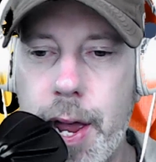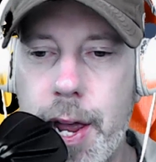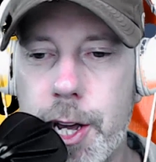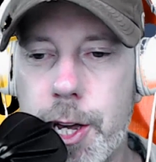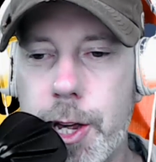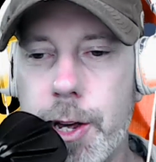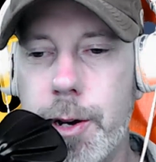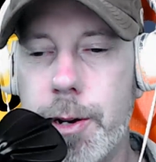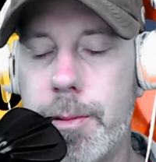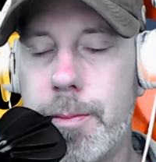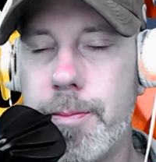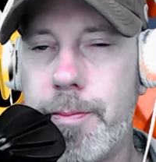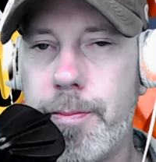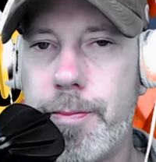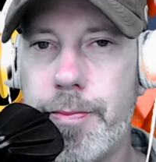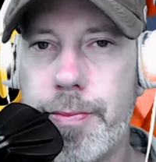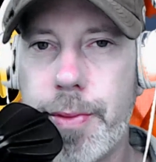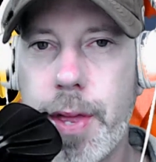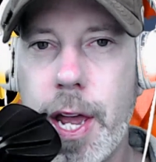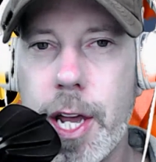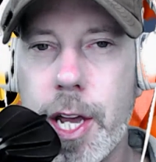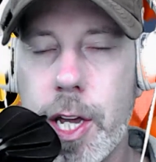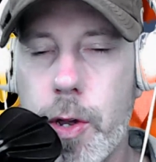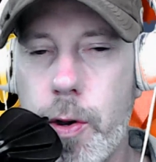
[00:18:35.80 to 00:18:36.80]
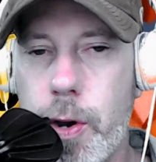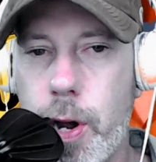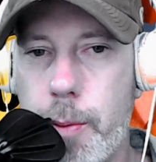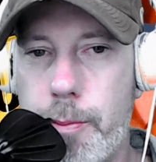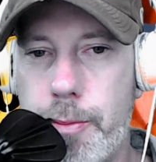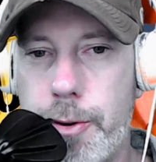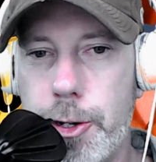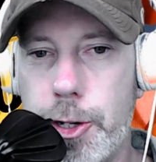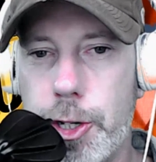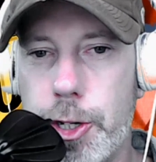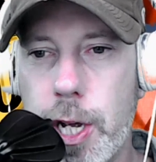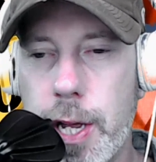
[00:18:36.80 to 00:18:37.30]
Thank you. I
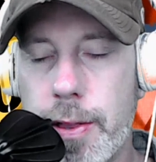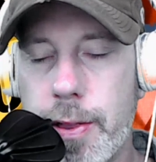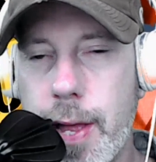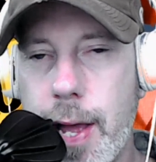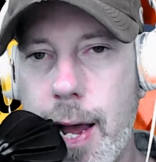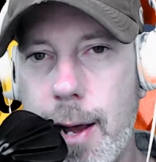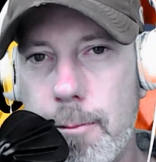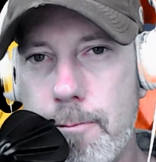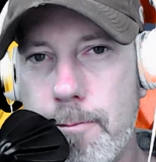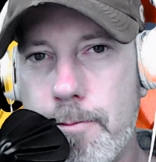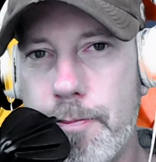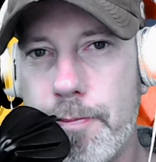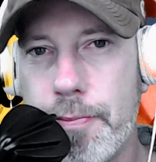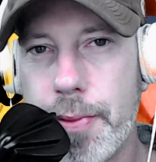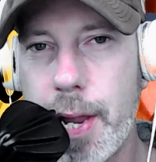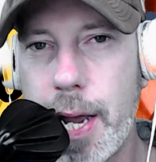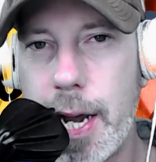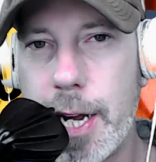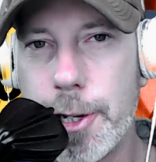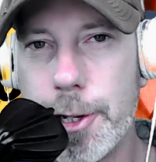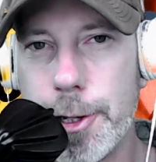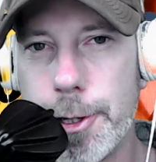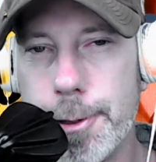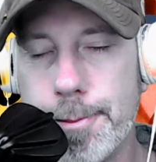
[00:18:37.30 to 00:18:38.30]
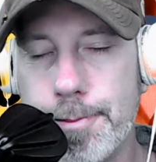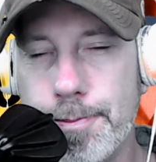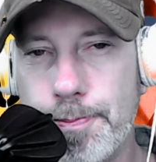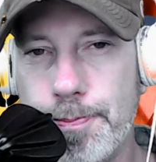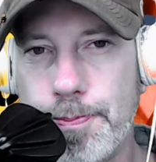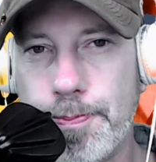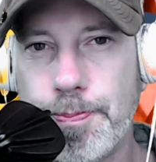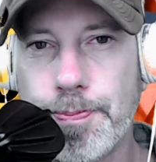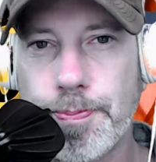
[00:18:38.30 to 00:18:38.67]
appreciate that. I do.